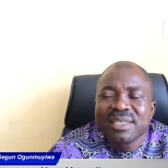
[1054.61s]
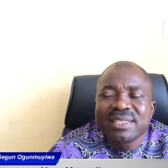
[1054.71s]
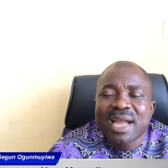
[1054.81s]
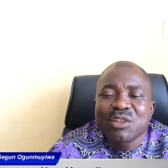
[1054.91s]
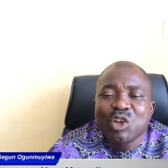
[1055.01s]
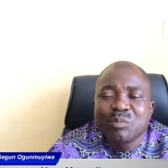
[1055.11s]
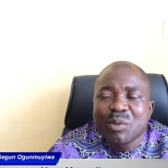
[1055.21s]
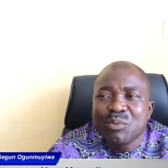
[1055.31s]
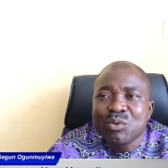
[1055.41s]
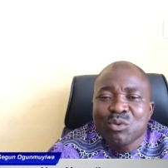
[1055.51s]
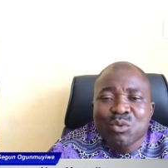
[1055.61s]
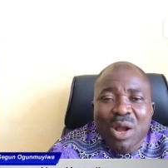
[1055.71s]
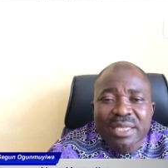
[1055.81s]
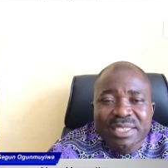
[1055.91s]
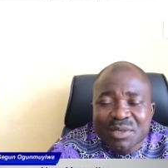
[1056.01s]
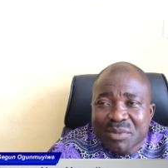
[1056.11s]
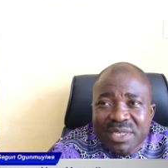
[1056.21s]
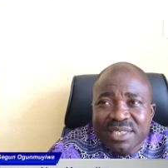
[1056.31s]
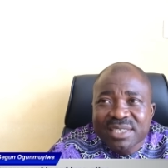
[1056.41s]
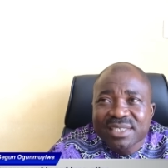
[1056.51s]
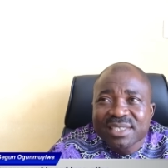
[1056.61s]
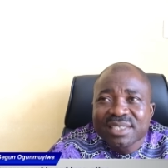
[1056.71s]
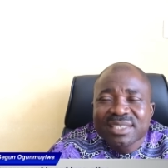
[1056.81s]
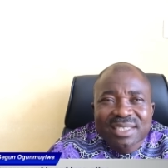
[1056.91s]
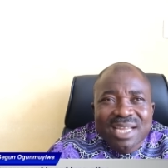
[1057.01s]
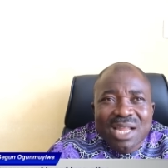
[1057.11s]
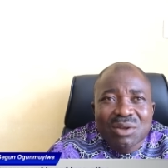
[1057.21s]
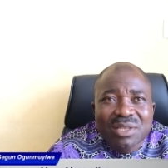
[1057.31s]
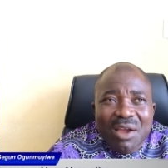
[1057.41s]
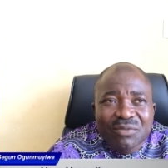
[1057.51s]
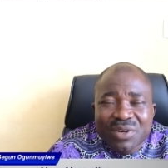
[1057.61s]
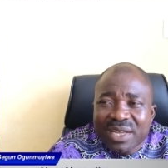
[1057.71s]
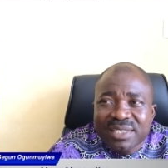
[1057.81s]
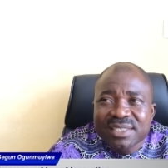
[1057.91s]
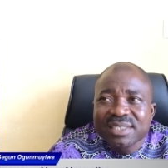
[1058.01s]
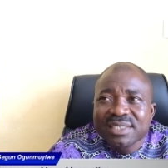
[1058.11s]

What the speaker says: They are not people who are timid, they are not afraid,